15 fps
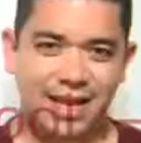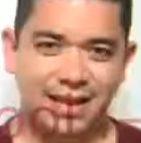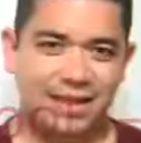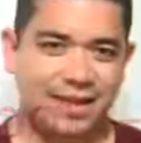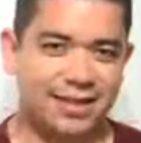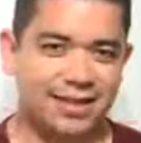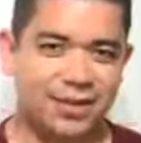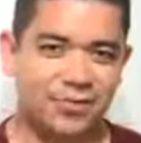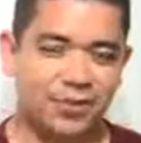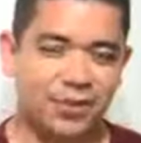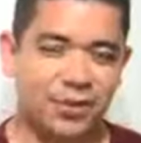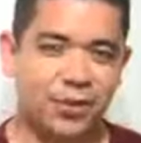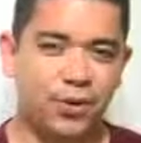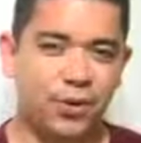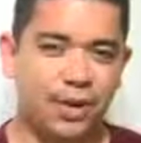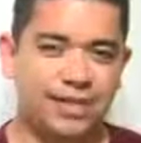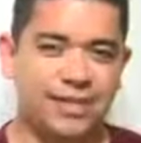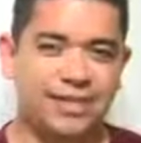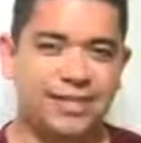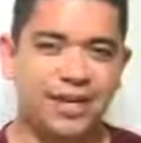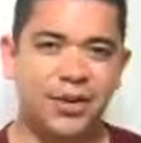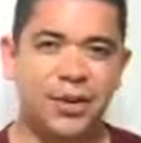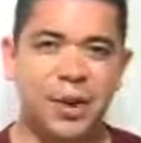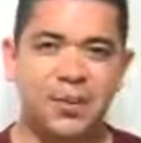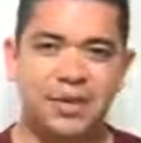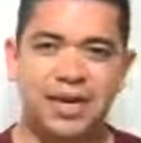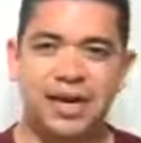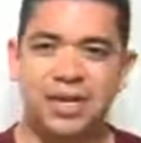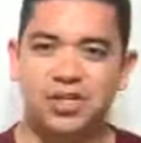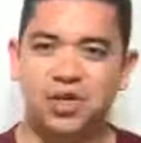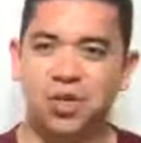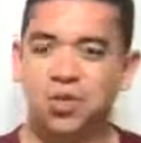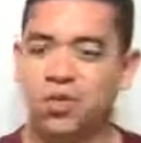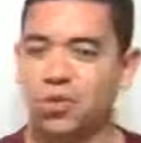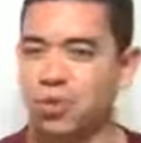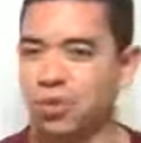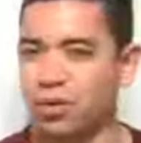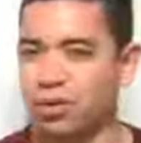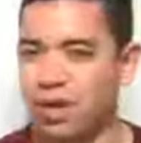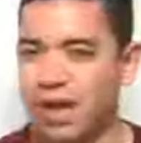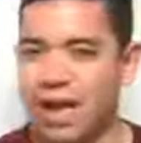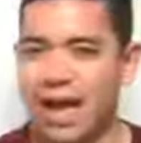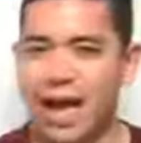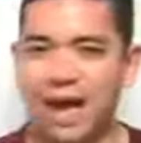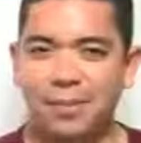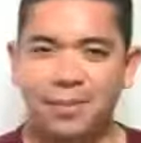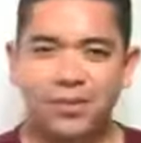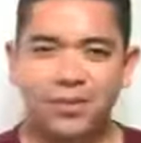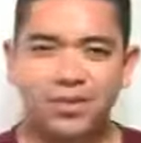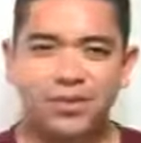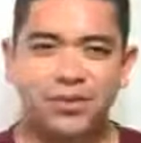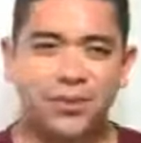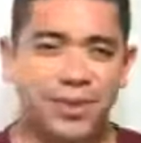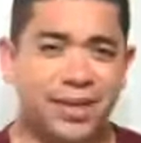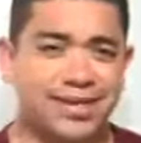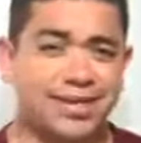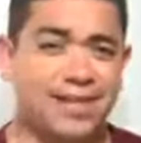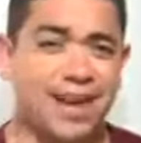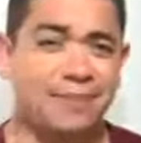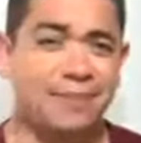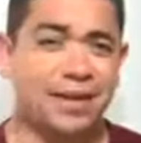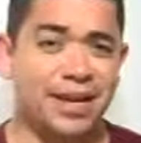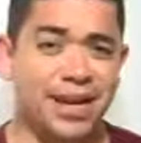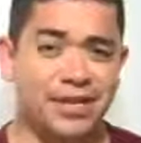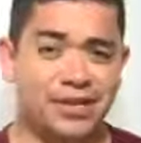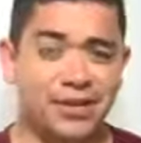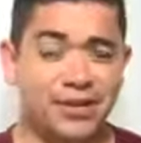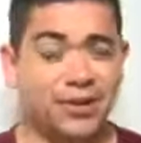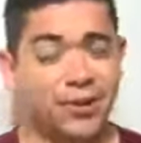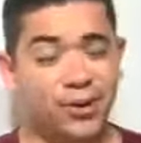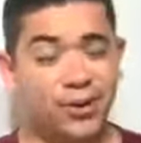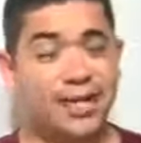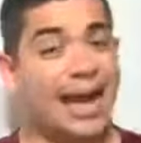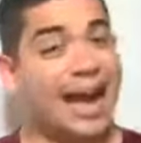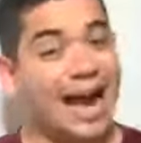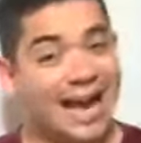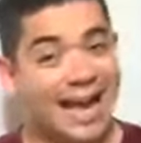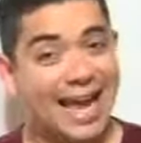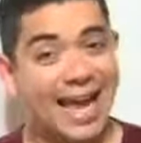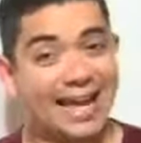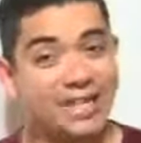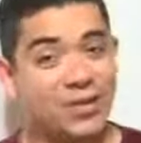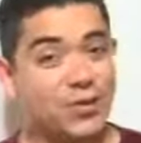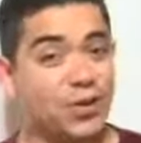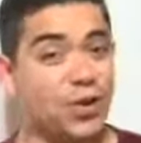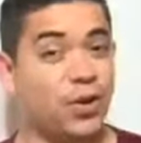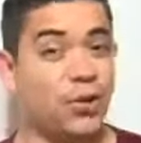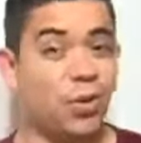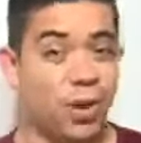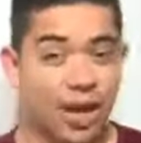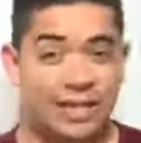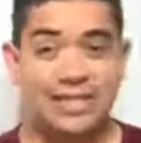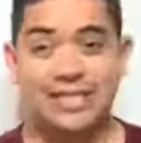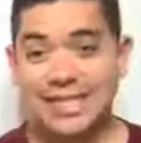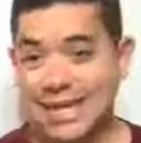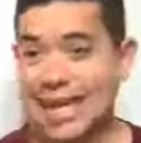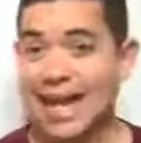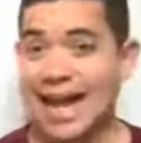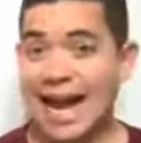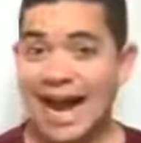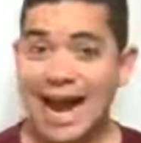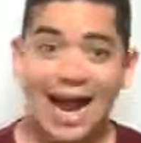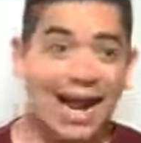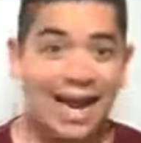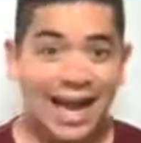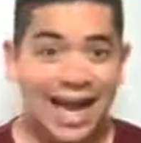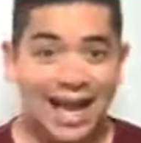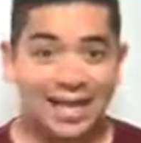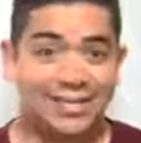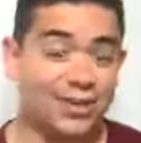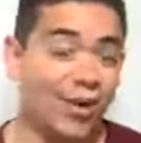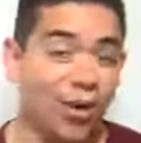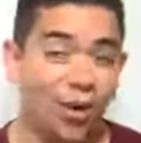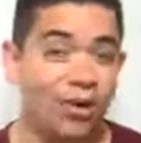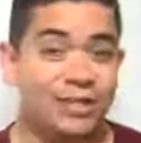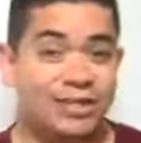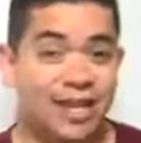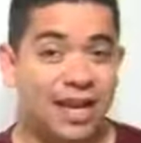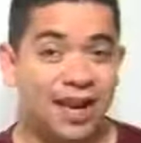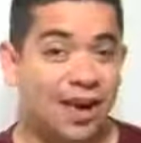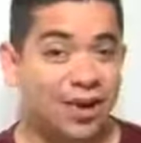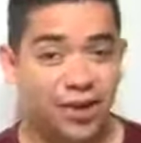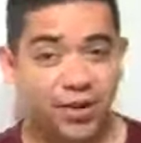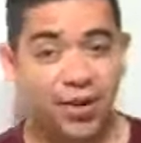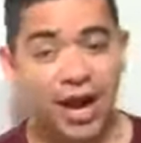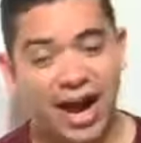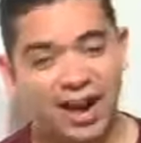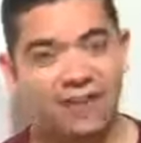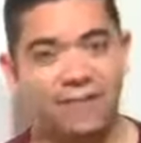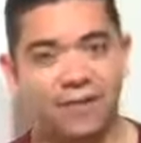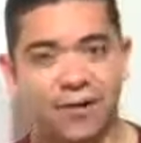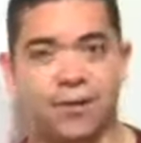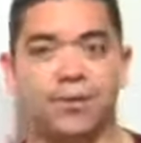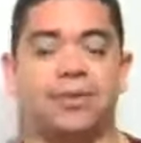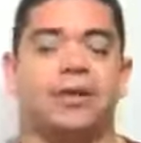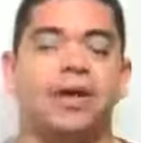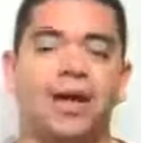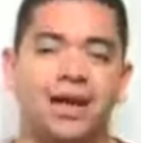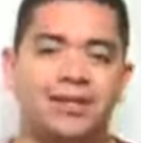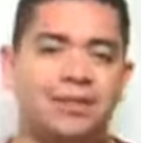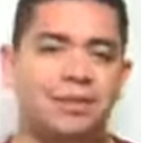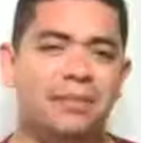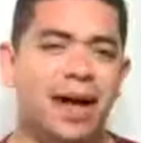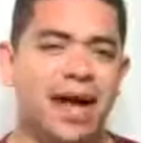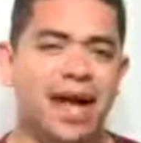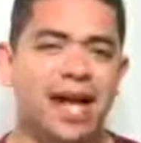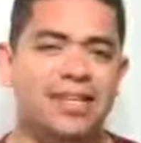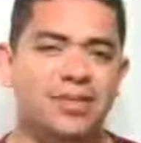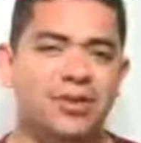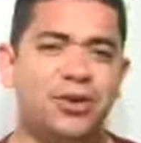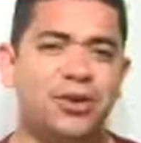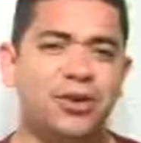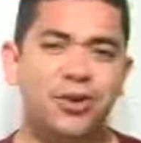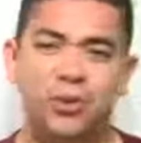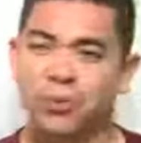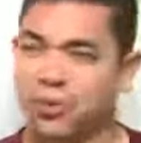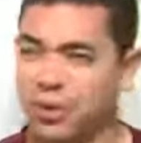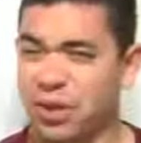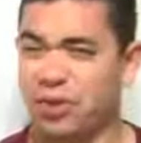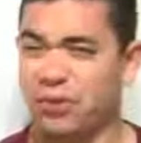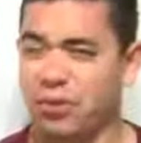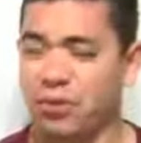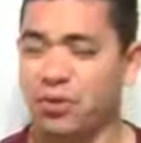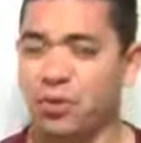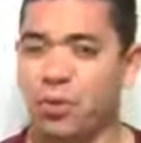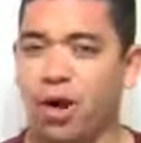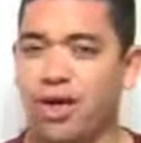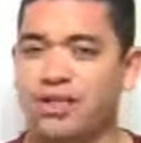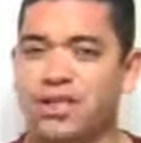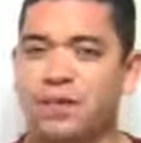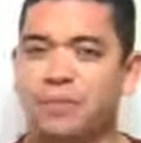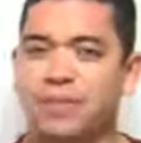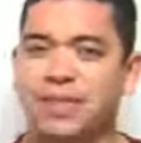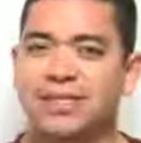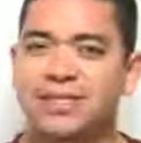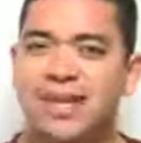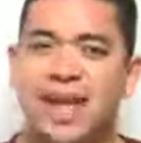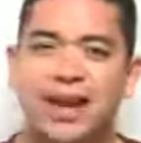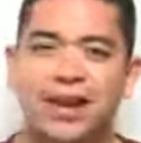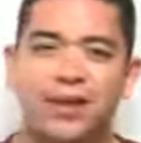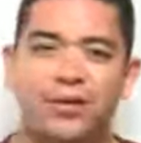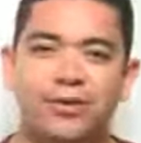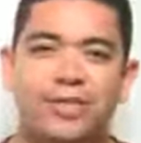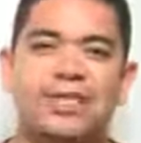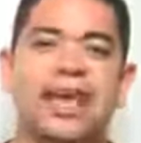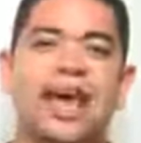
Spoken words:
That does it for the cool. Let's continue on with the not so cool. Apple has just released an application called iAds for you to watch iAds all day on your iPhone. Some iAds are cool, really worth watching, but the sad news is